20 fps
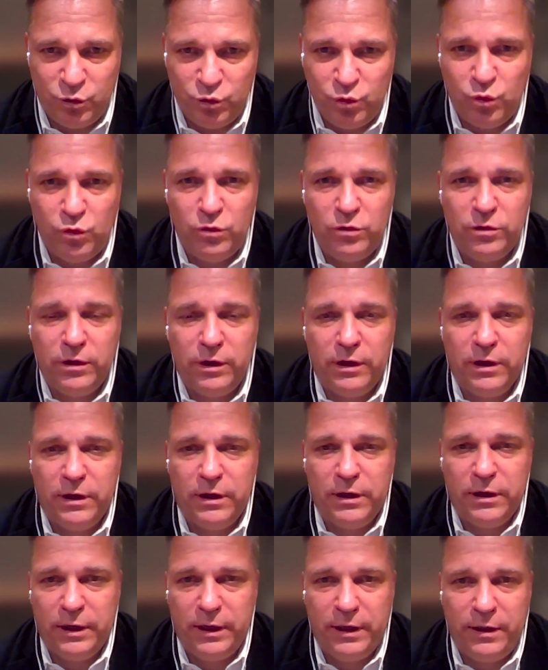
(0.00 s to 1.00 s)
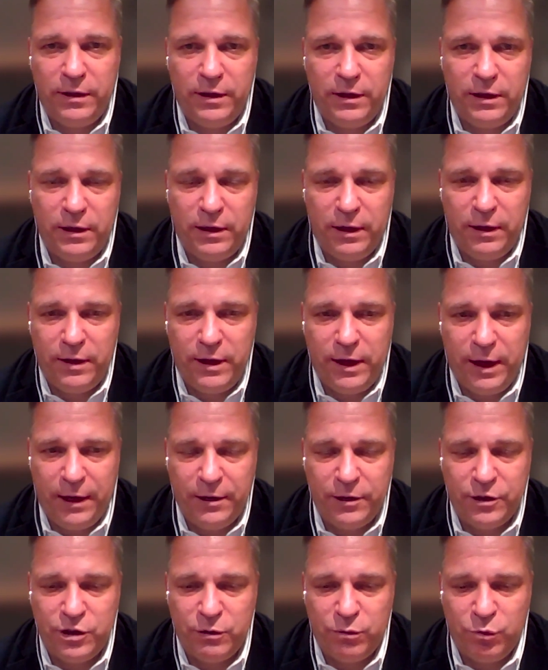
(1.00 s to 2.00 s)
do in the
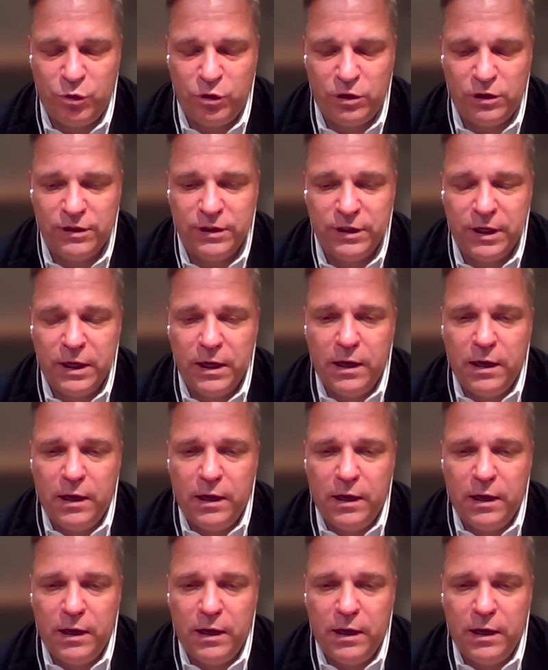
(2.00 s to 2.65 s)
energy world,